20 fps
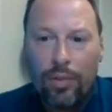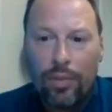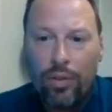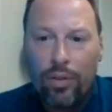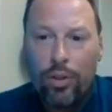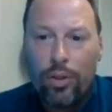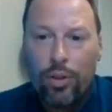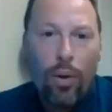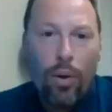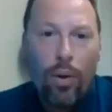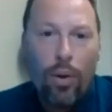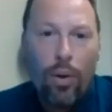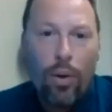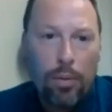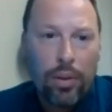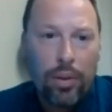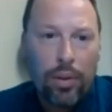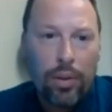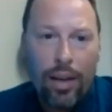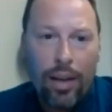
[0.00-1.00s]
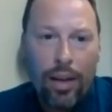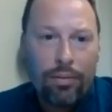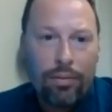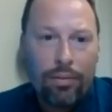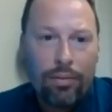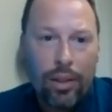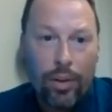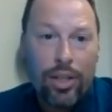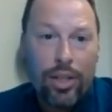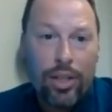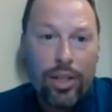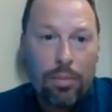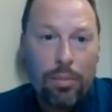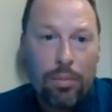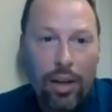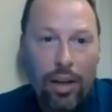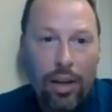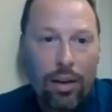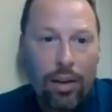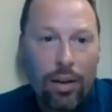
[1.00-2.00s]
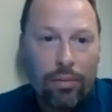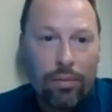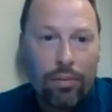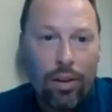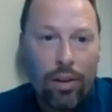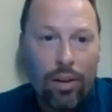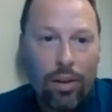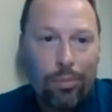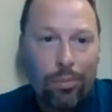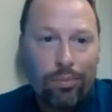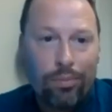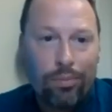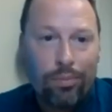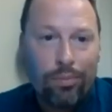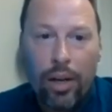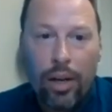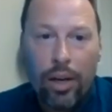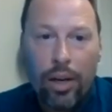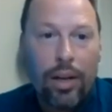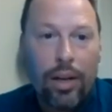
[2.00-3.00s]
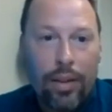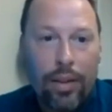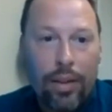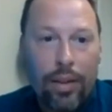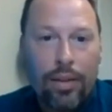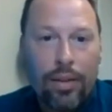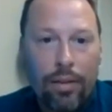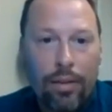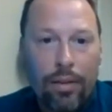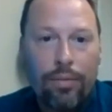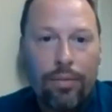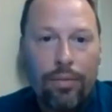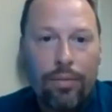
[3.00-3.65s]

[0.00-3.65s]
If you don't have a plan, reach out to me. I'll help share any of that stuff.